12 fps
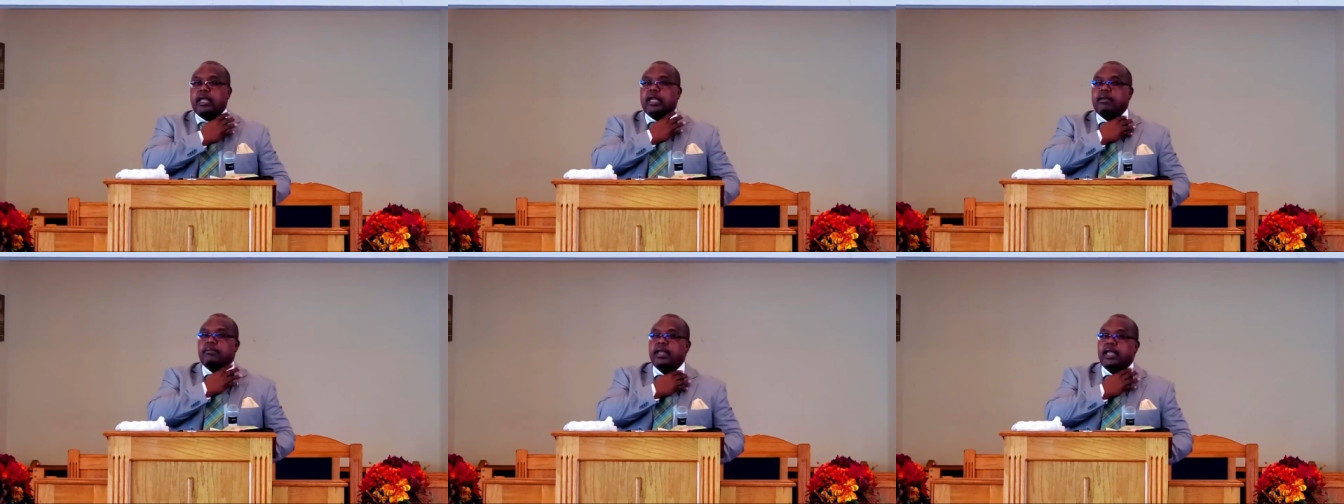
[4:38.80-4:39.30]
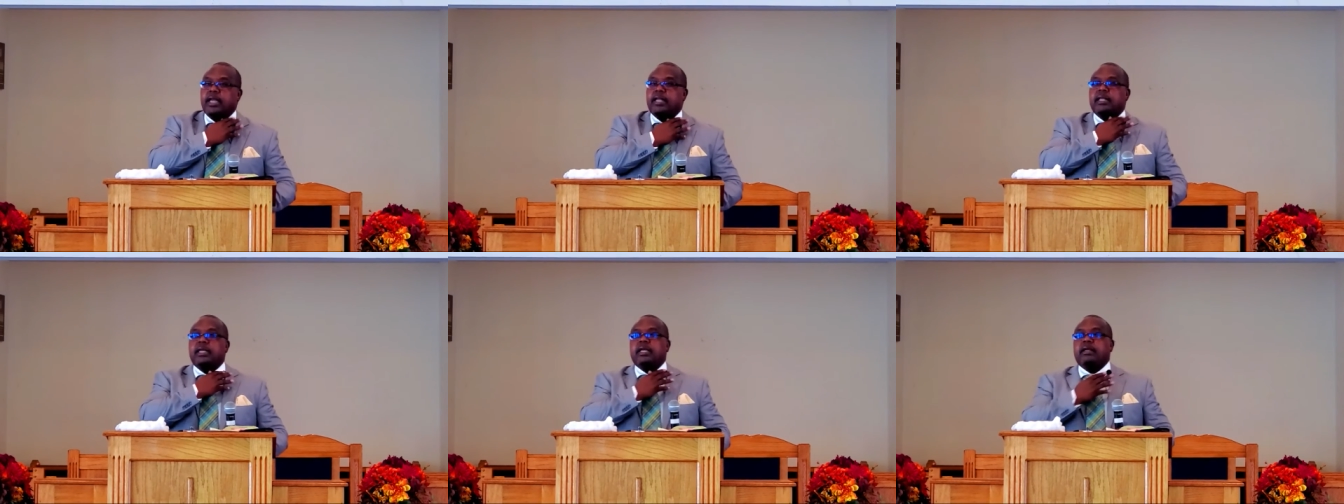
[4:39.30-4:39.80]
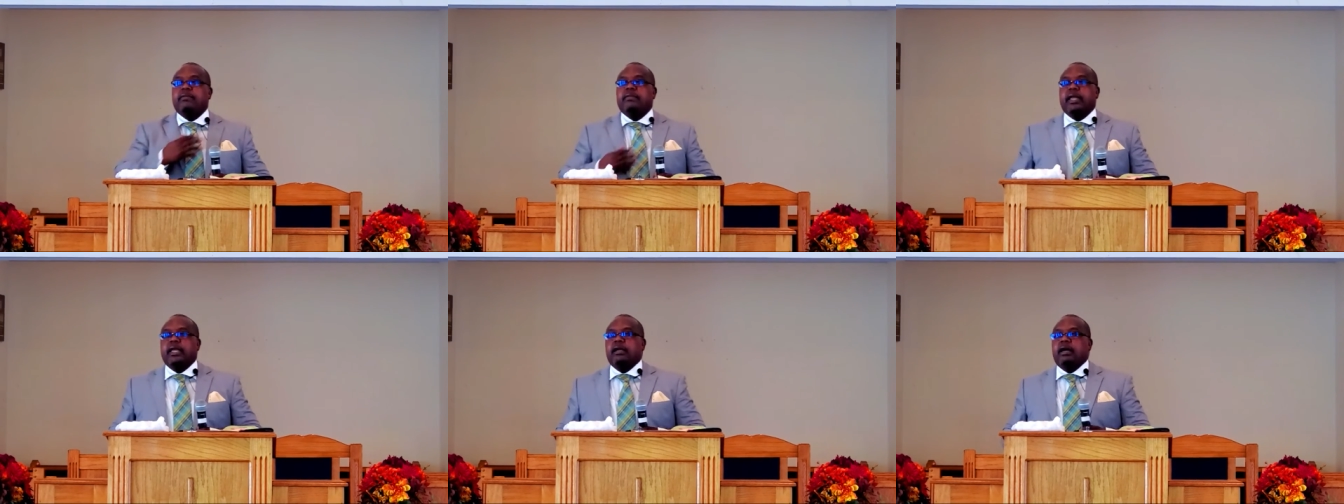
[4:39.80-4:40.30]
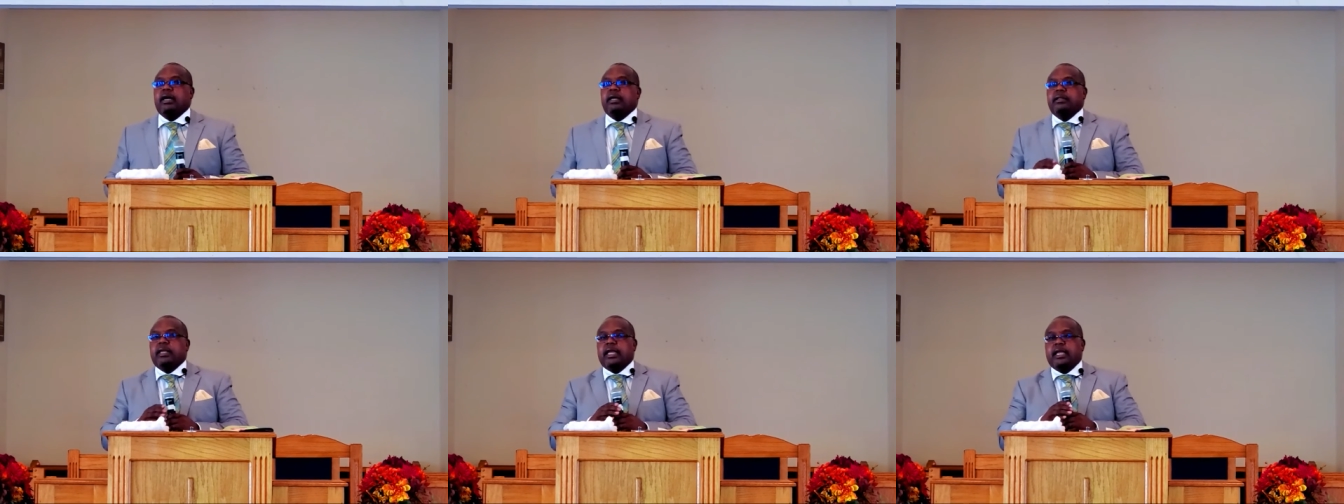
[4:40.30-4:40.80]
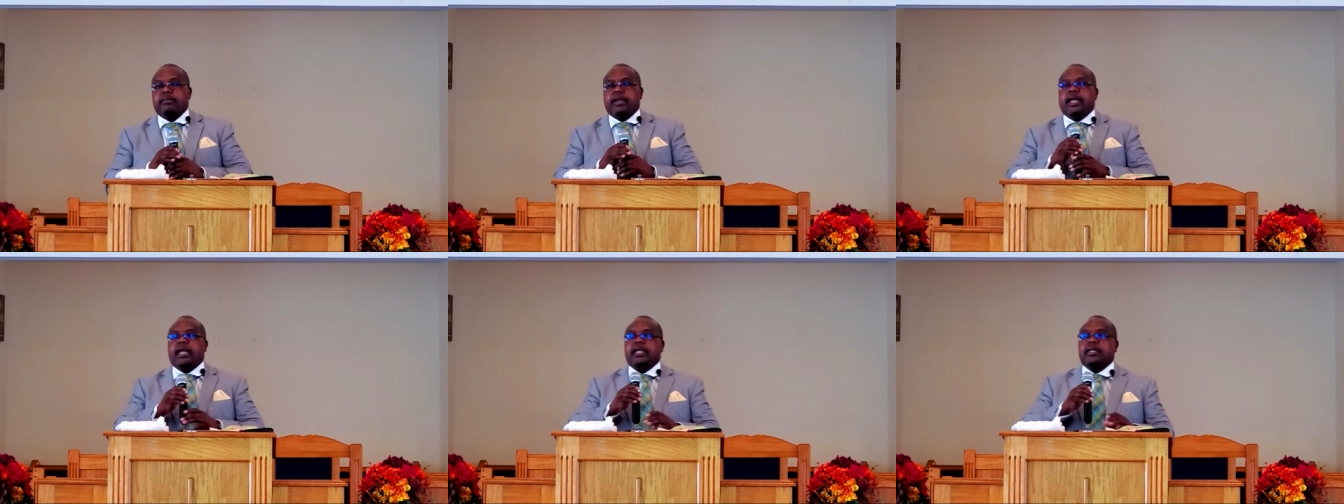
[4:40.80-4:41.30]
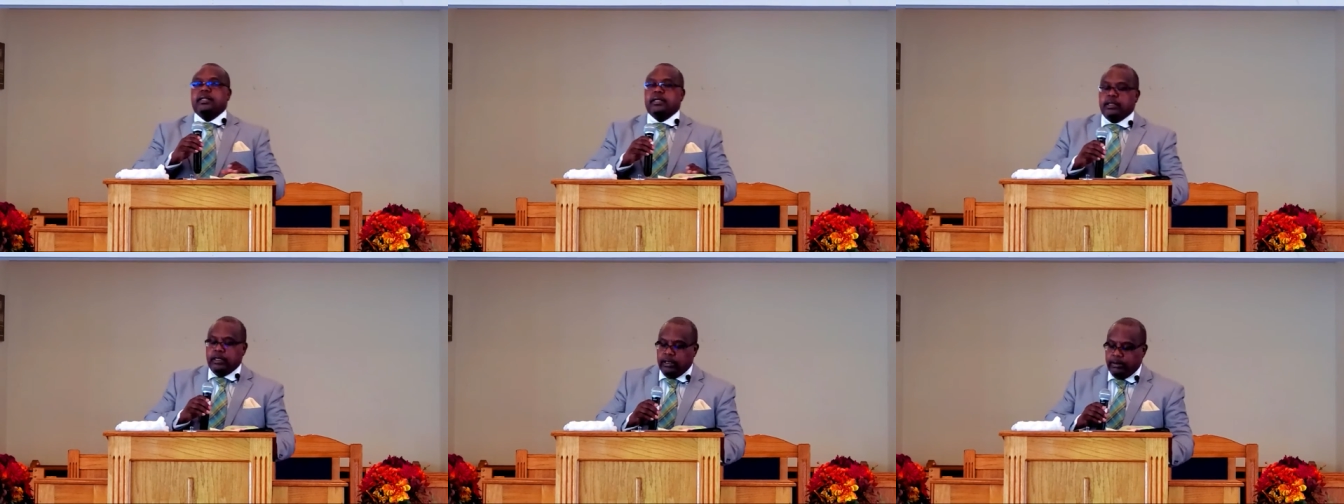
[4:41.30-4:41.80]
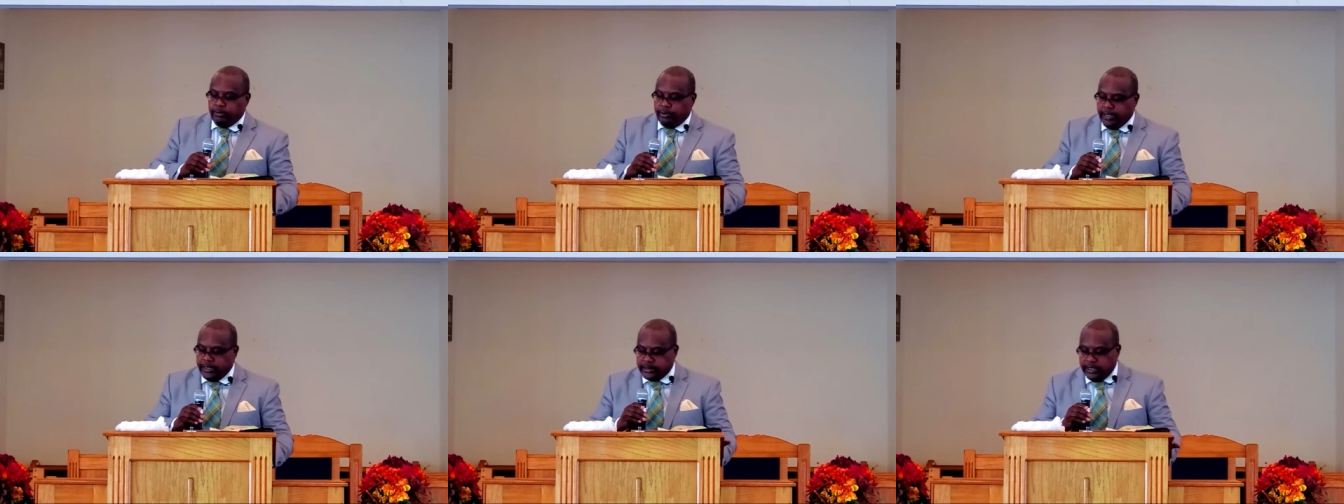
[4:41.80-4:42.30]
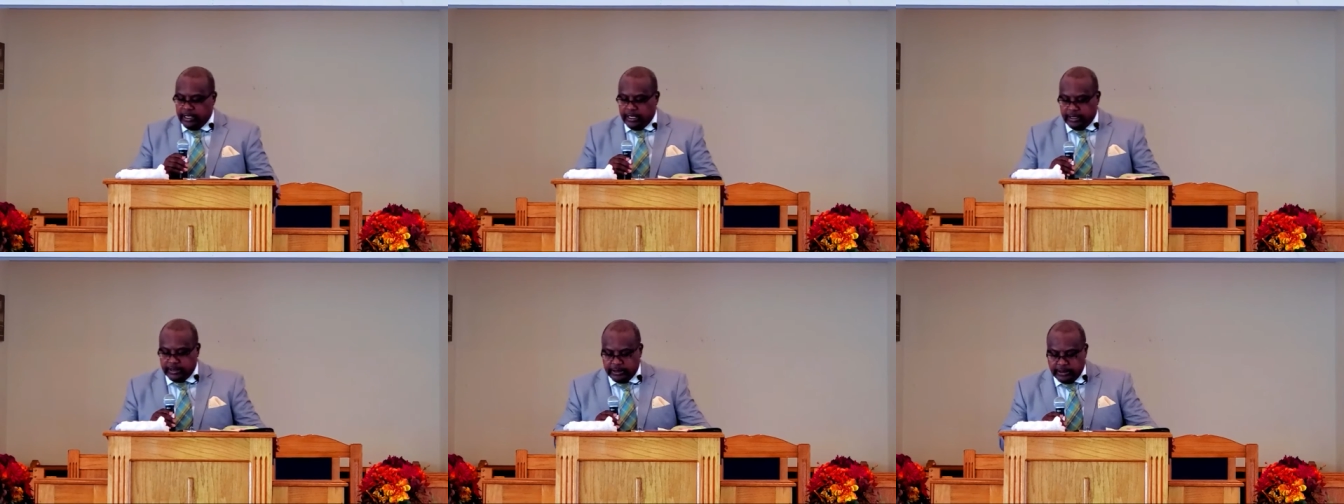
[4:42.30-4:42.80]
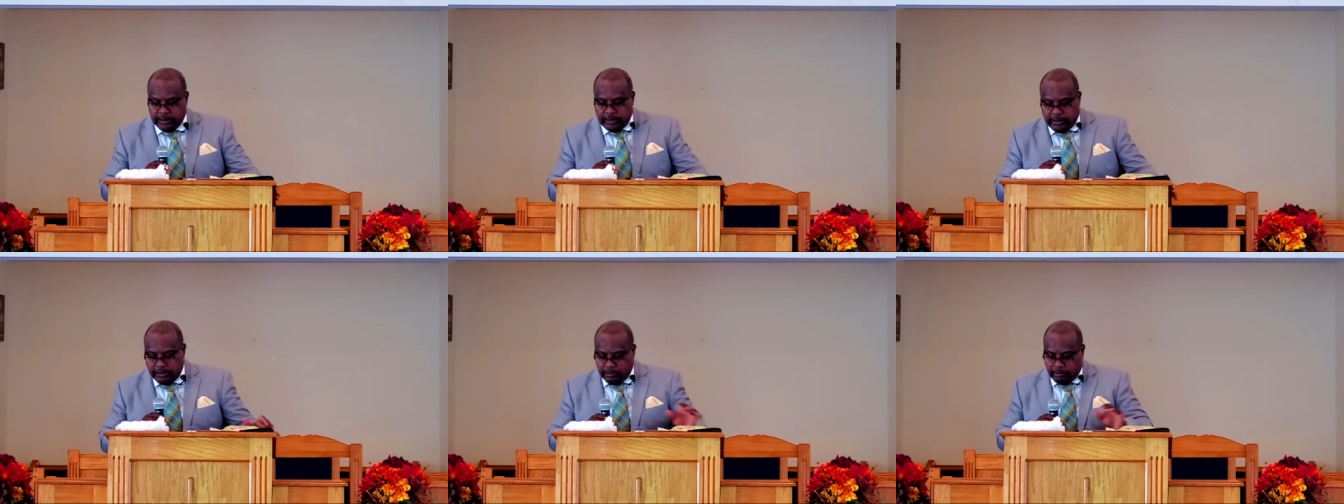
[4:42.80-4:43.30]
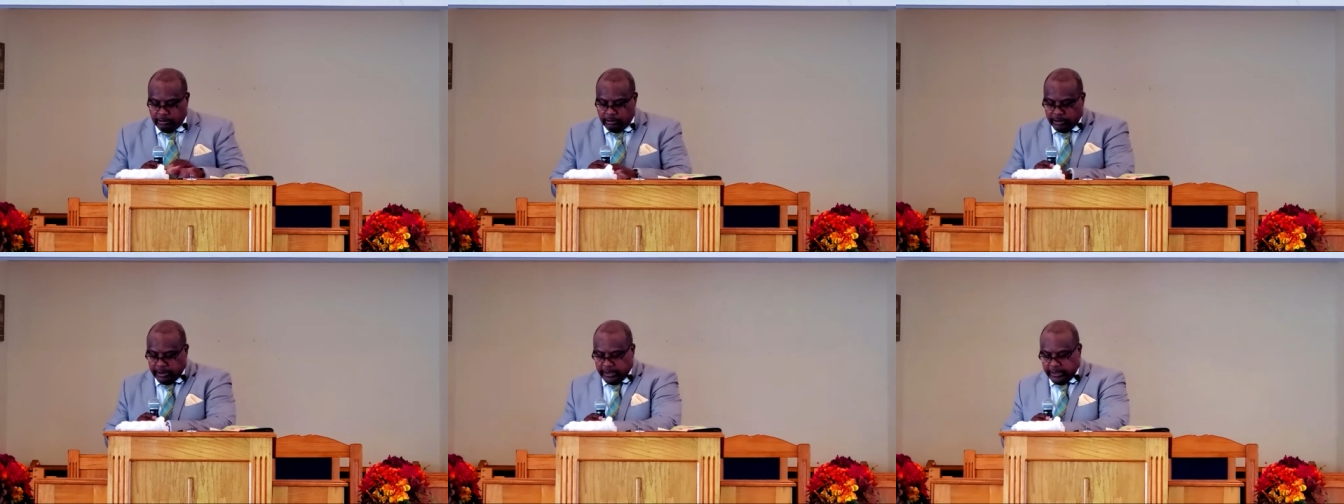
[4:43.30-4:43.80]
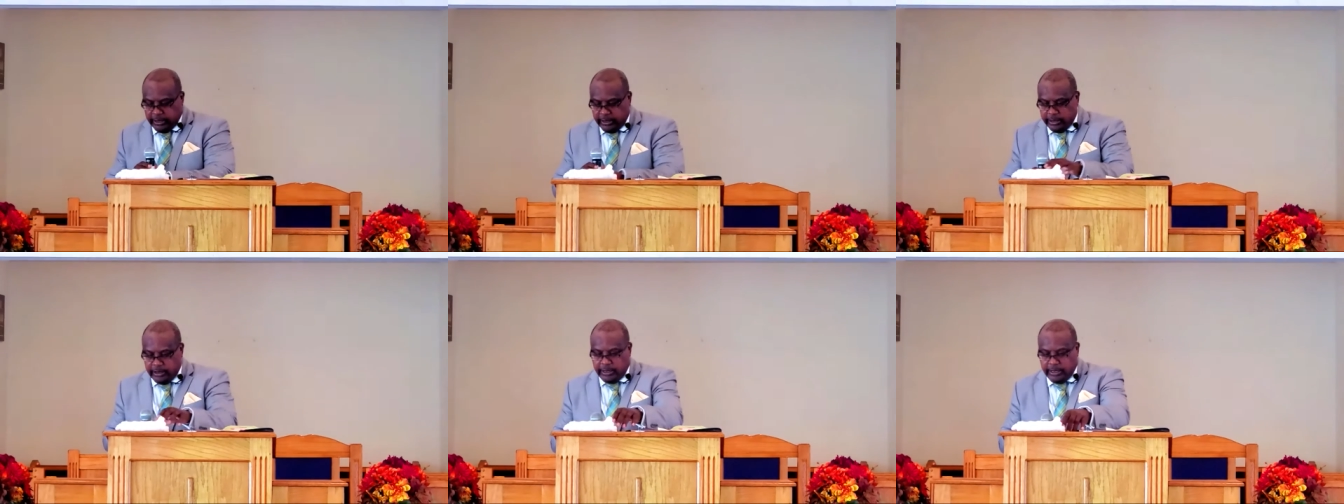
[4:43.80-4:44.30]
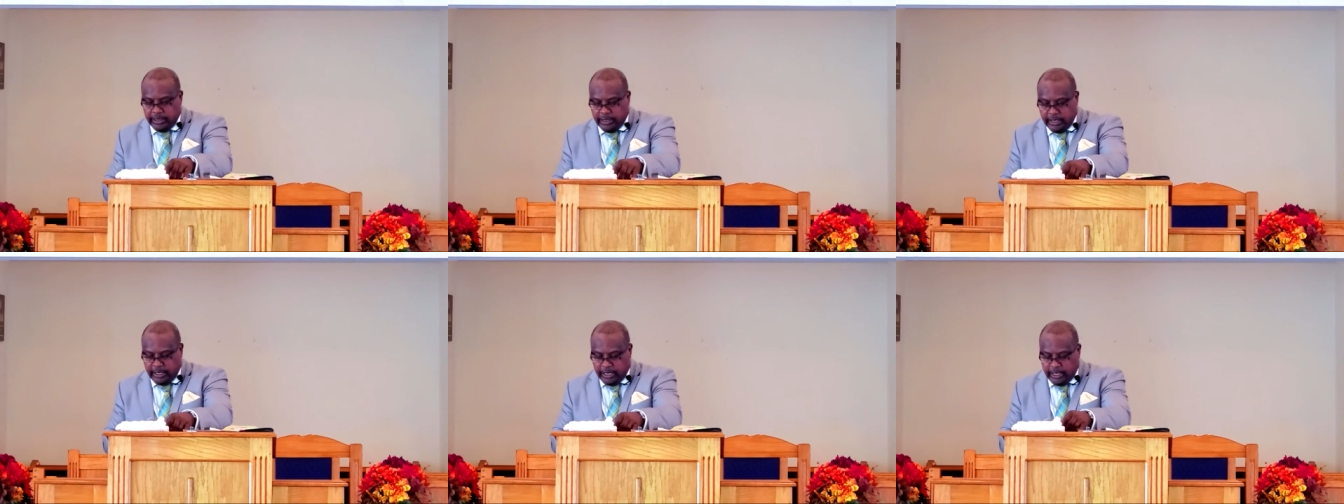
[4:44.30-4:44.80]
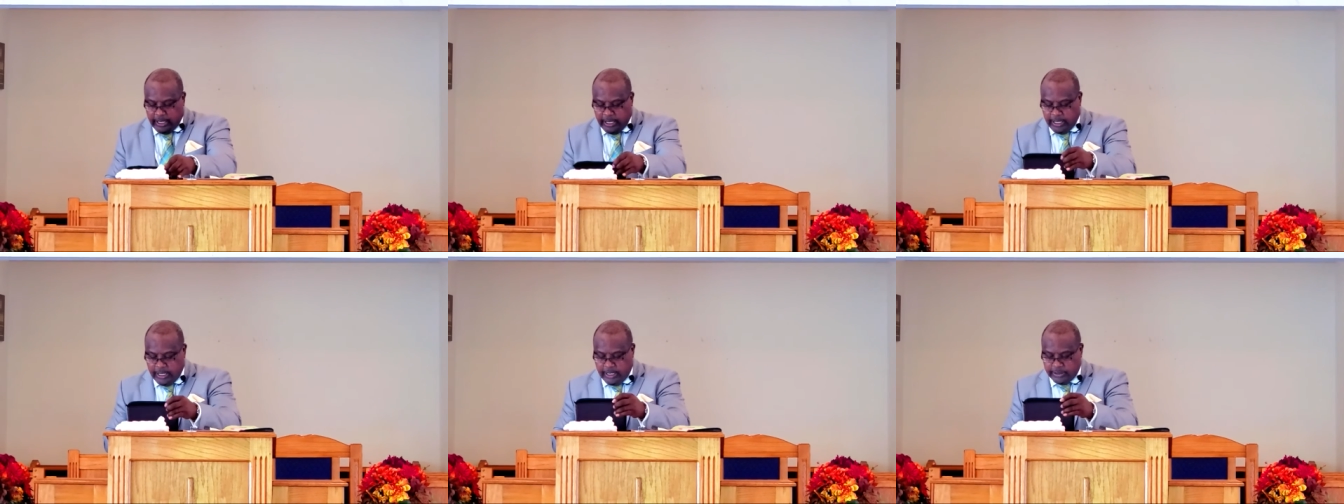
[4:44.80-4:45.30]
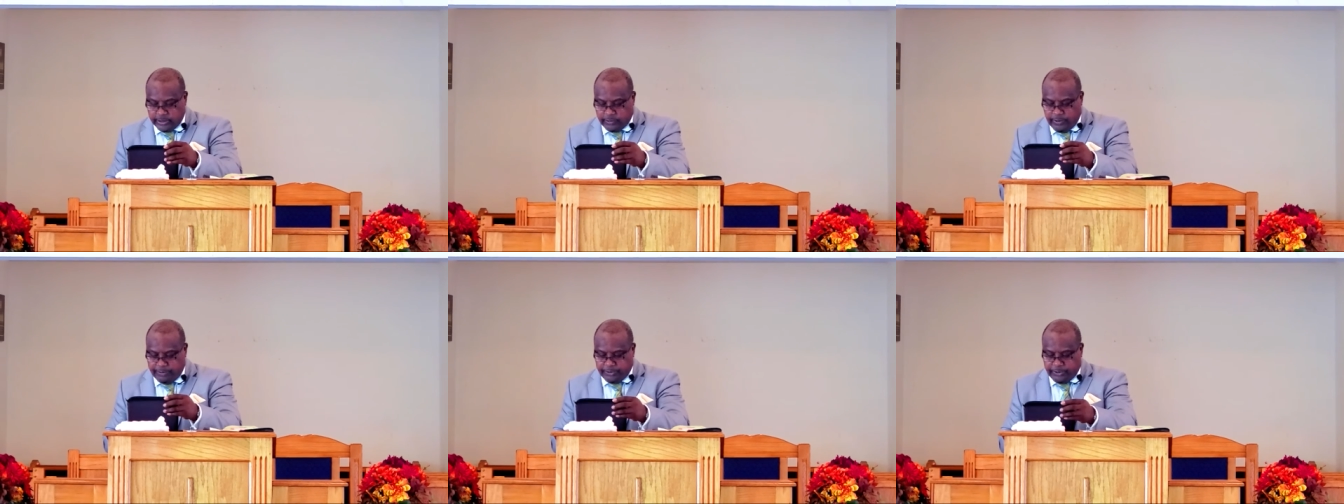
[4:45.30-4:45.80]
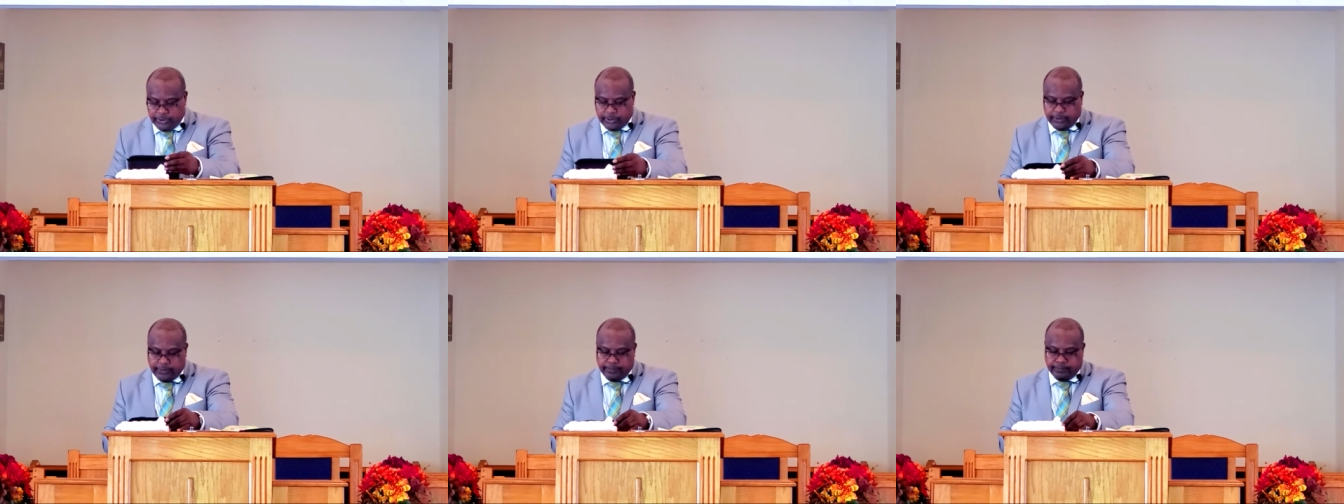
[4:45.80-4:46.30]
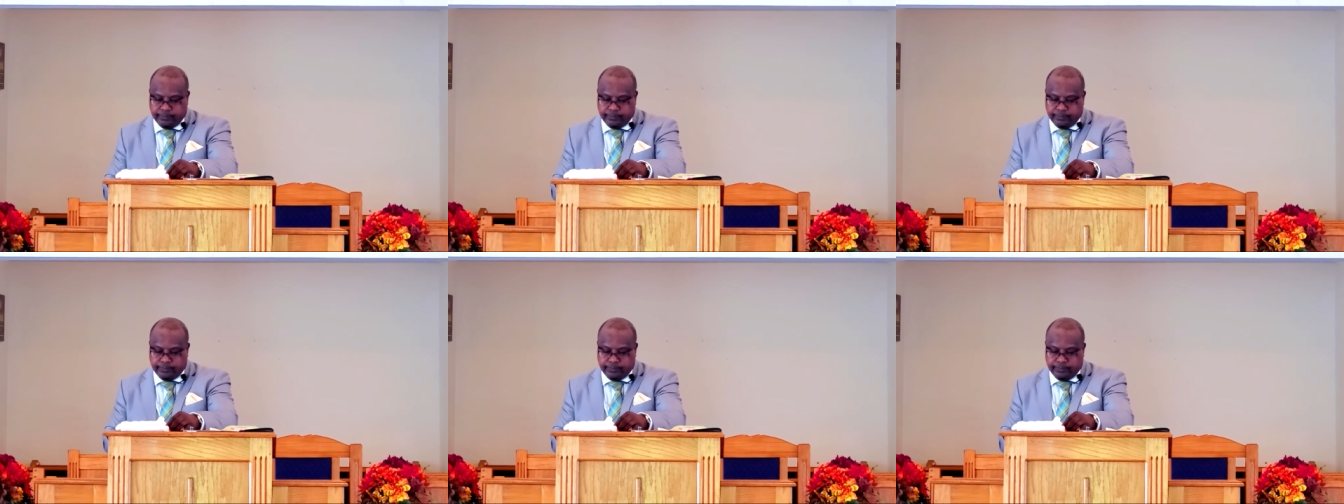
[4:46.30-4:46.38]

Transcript: Amen. Thank God. Amen. Praise God. Looking at our scriptures.